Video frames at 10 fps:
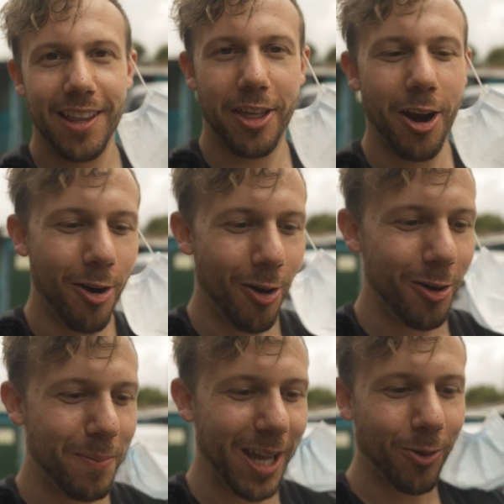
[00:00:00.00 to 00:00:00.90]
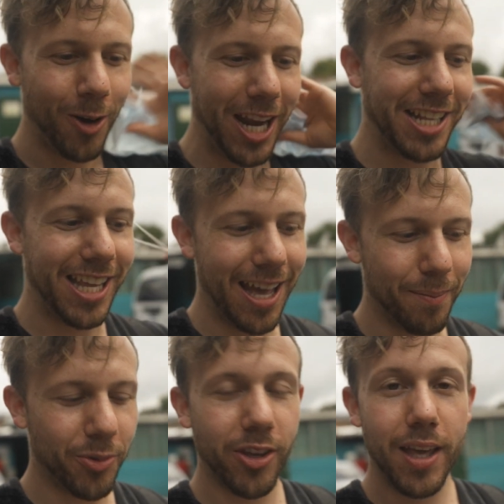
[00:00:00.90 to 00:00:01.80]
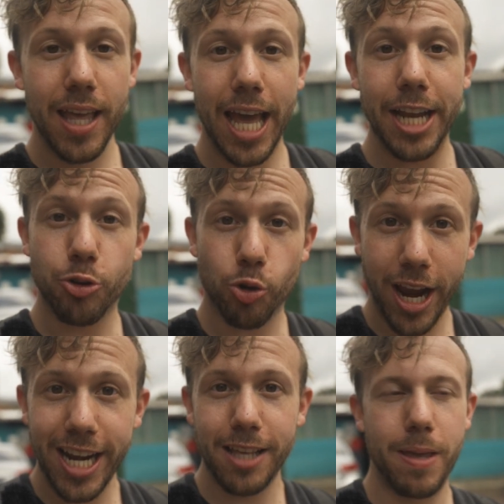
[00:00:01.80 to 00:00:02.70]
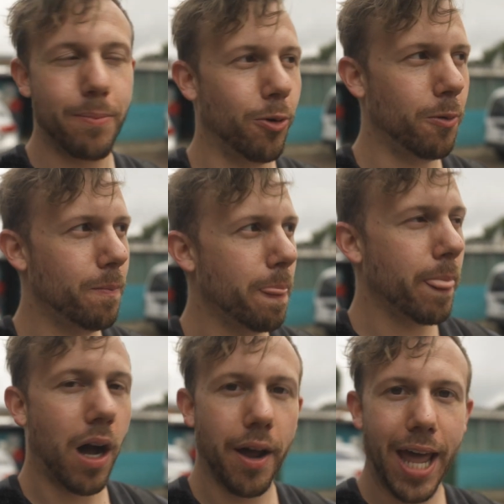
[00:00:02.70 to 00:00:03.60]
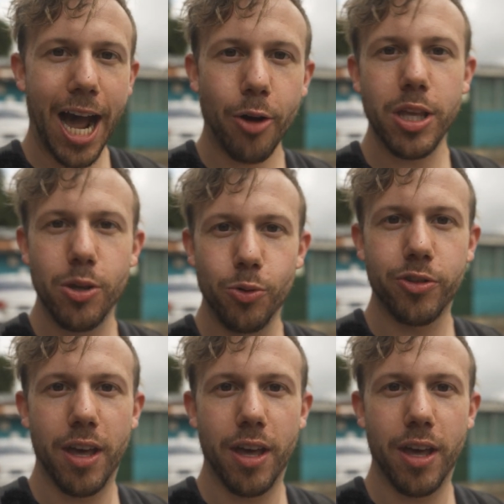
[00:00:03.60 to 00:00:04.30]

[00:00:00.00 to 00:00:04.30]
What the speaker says: their own Bitcoin ATMs and training people on how to use